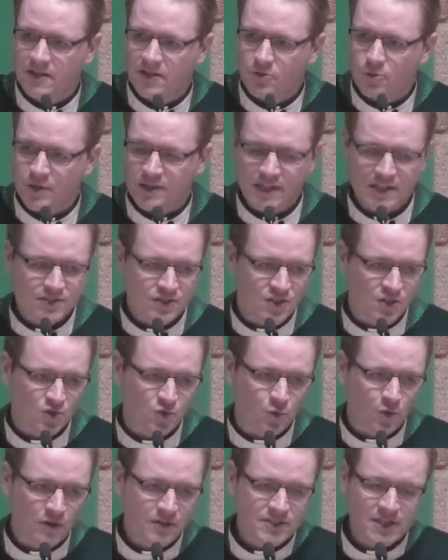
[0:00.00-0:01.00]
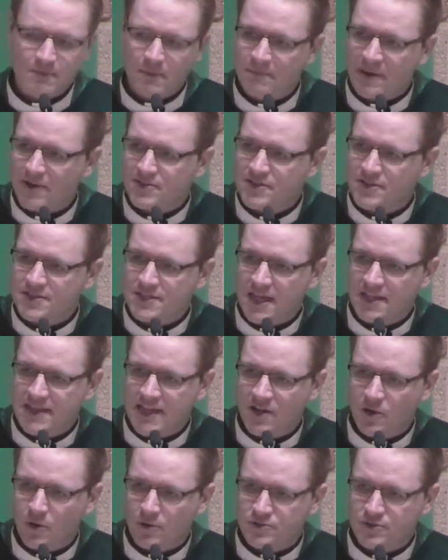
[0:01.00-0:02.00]
would lead to those words I'm about to say on
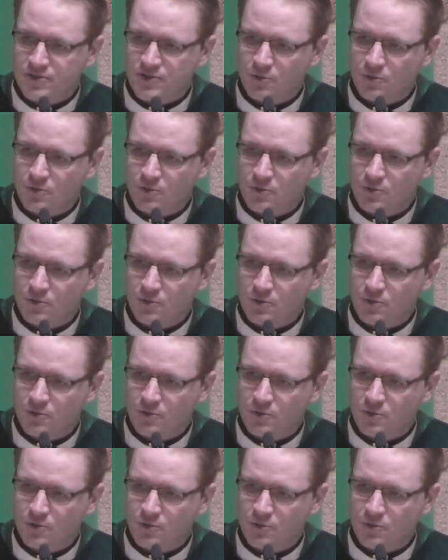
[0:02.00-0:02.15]
that altar,